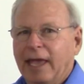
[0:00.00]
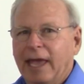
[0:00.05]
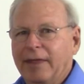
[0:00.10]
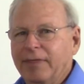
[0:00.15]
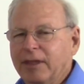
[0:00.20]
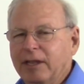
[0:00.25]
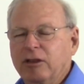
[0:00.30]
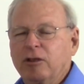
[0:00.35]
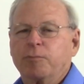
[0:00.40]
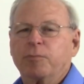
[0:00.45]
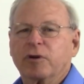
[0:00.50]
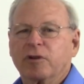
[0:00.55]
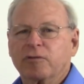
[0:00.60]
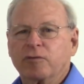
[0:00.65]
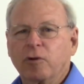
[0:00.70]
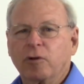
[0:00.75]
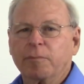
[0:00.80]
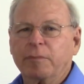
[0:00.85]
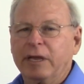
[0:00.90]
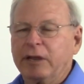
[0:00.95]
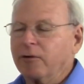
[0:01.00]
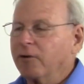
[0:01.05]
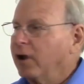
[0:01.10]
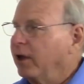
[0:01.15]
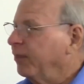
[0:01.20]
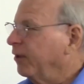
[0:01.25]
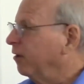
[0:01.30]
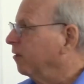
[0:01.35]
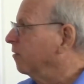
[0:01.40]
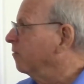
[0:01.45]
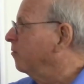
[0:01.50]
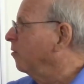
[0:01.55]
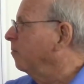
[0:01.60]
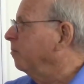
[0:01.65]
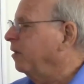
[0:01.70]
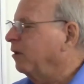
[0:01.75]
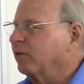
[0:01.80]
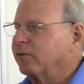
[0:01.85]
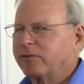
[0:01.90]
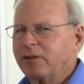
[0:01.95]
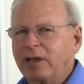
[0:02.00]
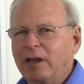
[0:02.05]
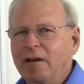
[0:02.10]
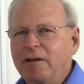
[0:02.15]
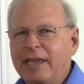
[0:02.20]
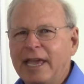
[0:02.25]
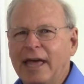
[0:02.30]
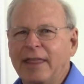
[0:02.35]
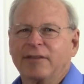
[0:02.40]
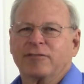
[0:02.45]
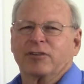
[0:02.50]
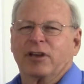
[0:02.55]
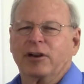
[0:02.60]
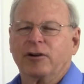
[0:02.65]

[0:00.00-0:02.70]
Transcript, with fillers: And then you put a voltmeter on there, and the voltmeter will say, oh yeah, that's